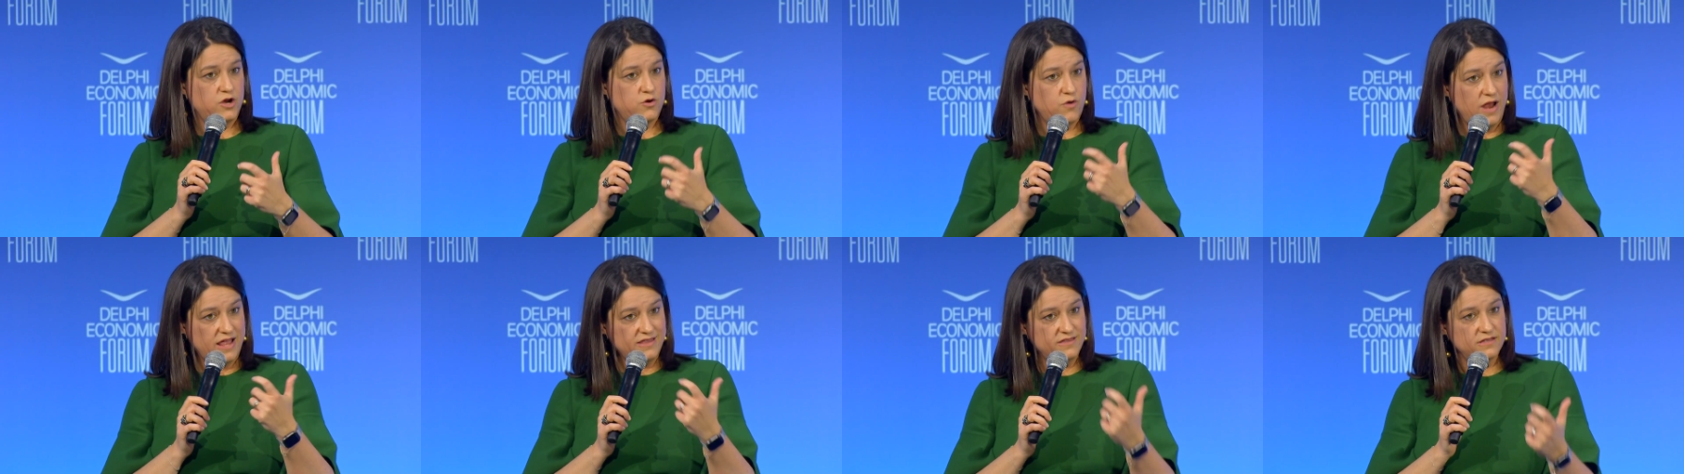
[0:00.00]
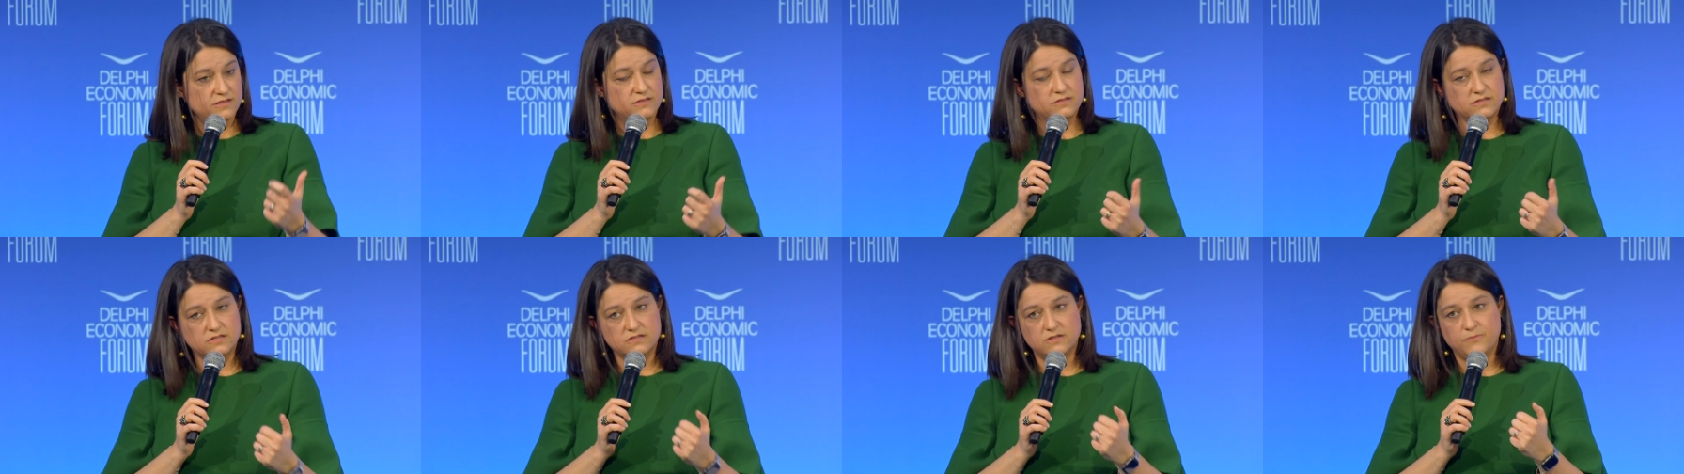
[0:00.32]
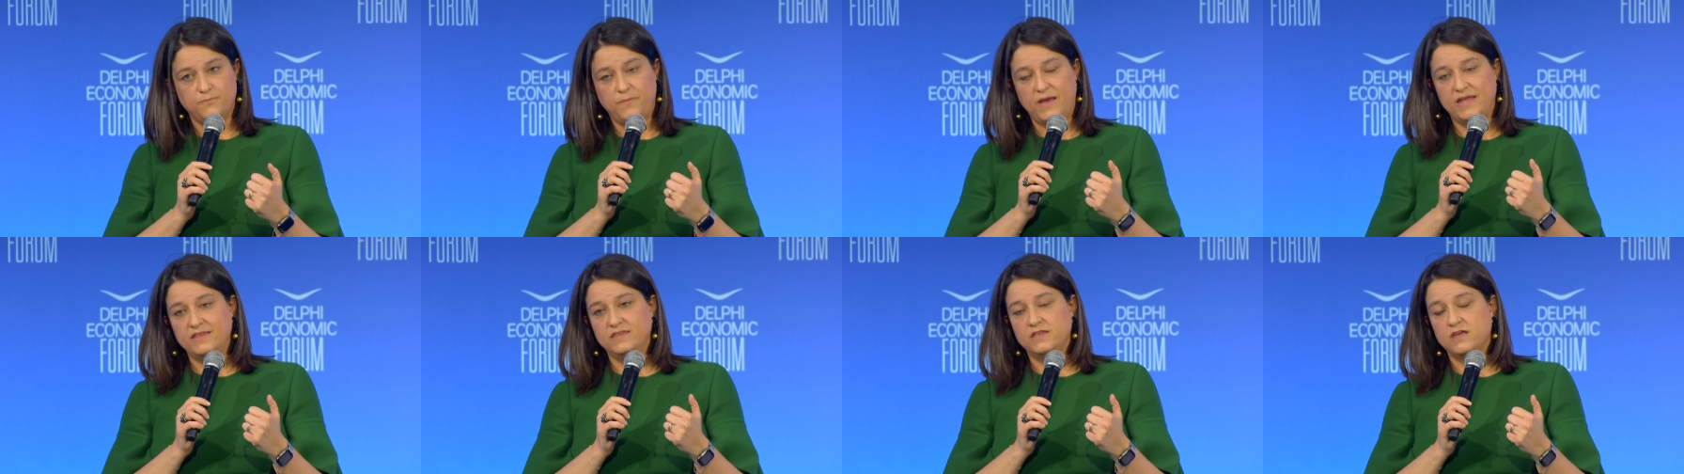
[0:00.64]
credits
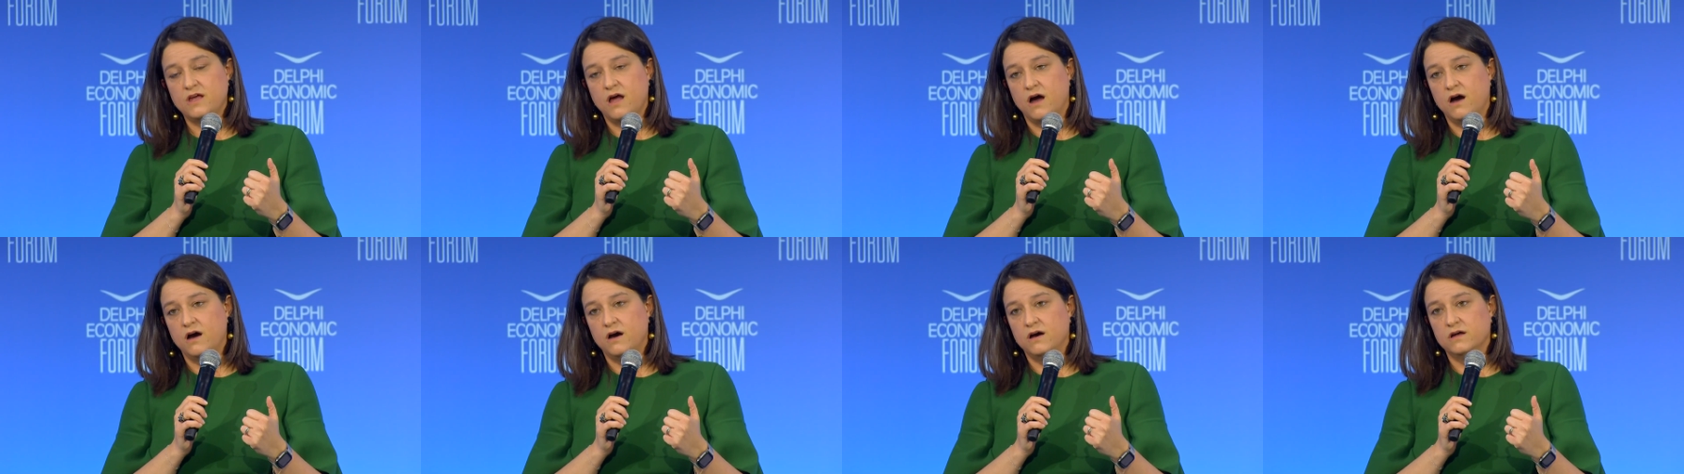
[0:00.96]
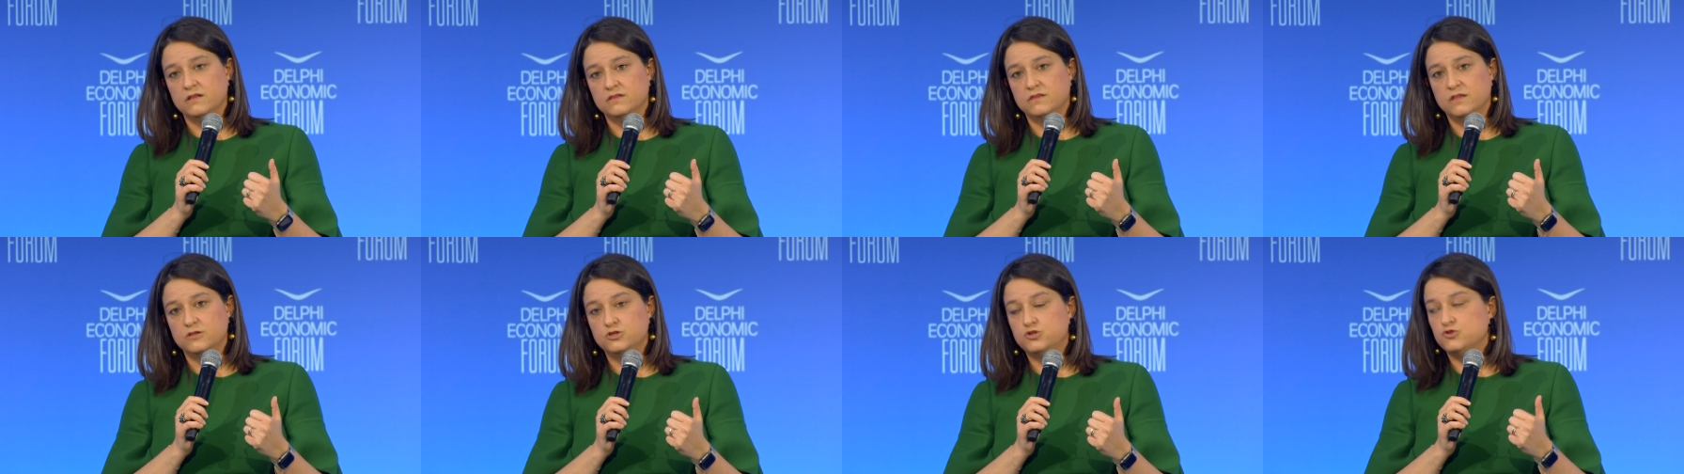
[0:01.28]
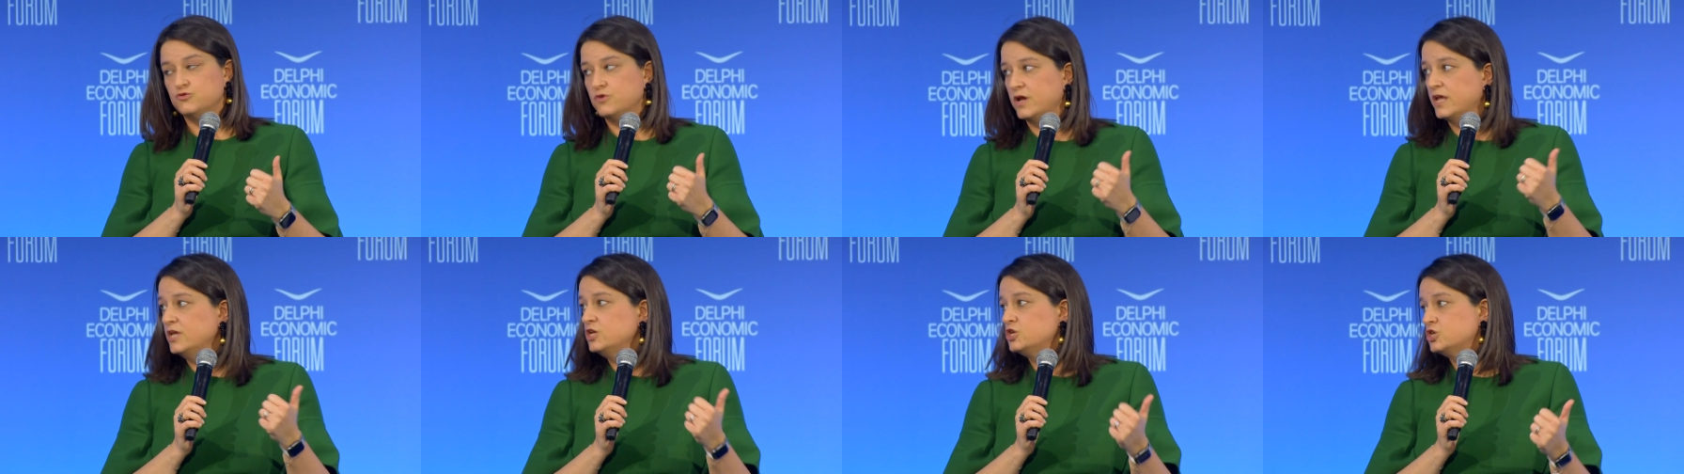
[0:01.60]
depending on the
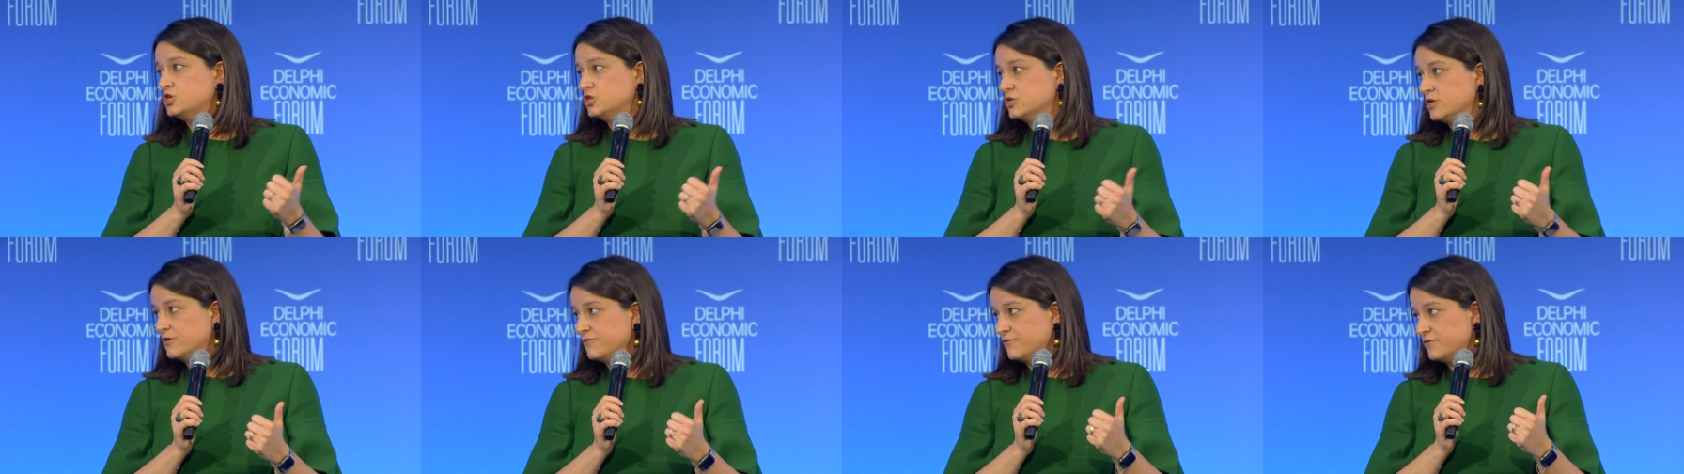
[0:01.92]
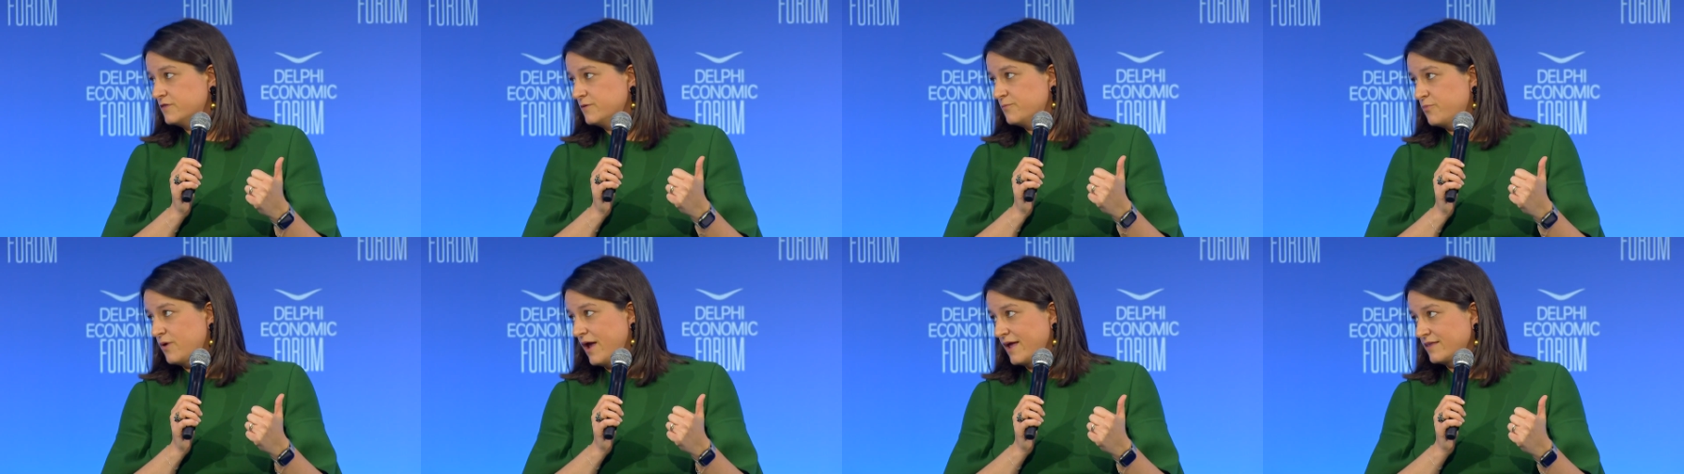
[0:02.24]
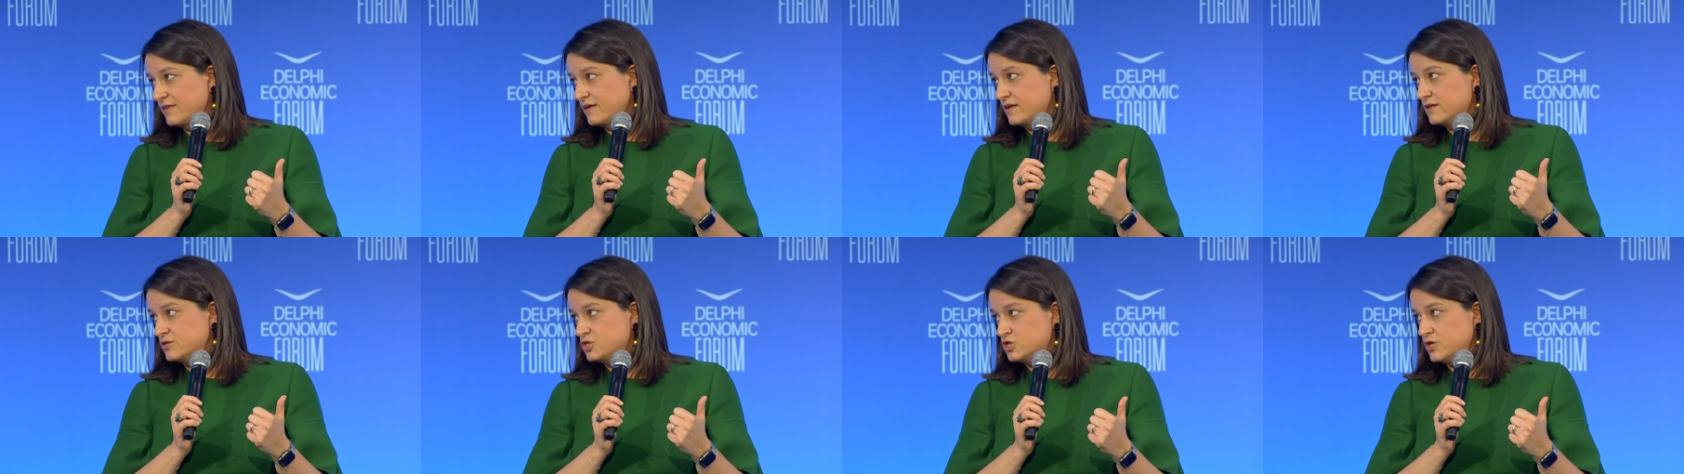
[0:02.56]
duration of the
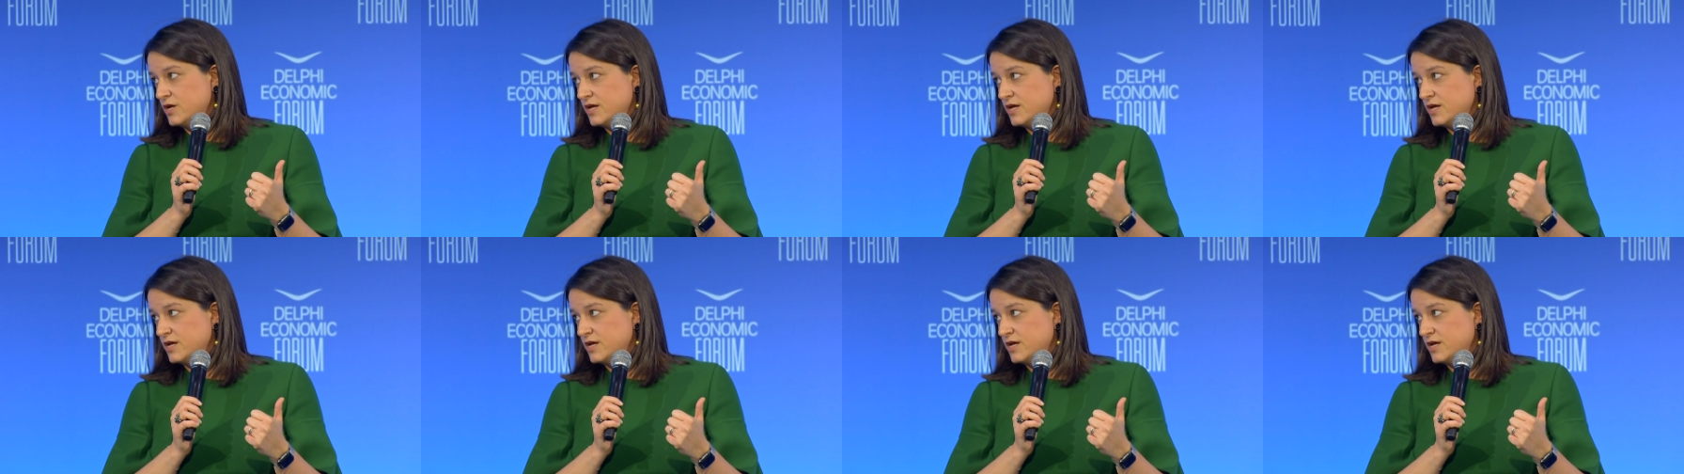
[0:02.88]
practical mm-hmm.